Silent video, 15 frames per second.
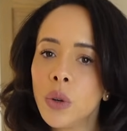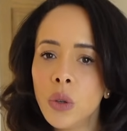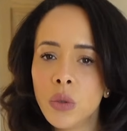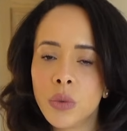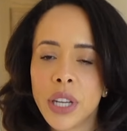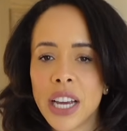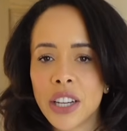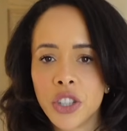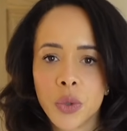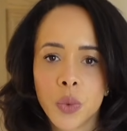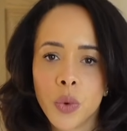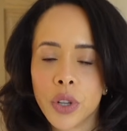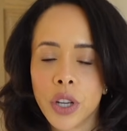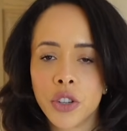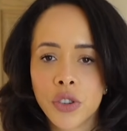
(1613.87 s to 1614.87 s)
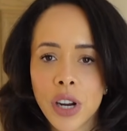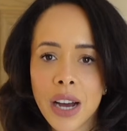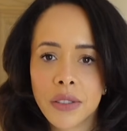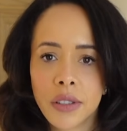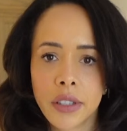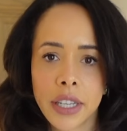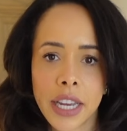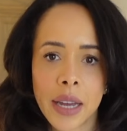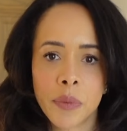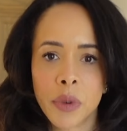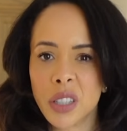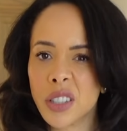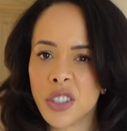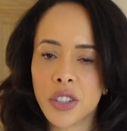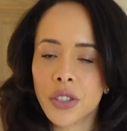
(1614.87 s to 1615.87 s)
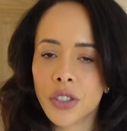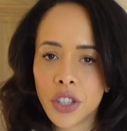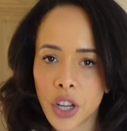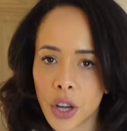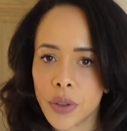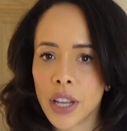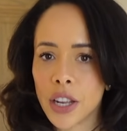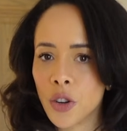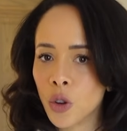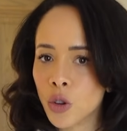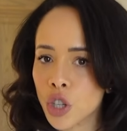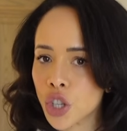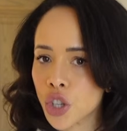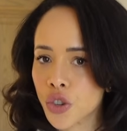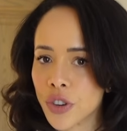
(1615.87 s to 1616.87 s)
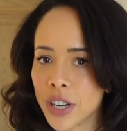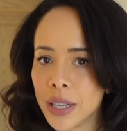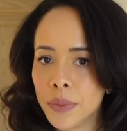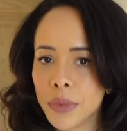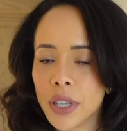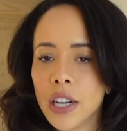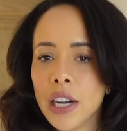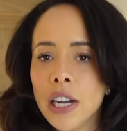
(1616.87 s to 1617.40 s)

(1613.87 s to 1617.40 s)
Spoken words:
oh yeah, she's worn those trousers again, because they're just, you know, they're nondescript.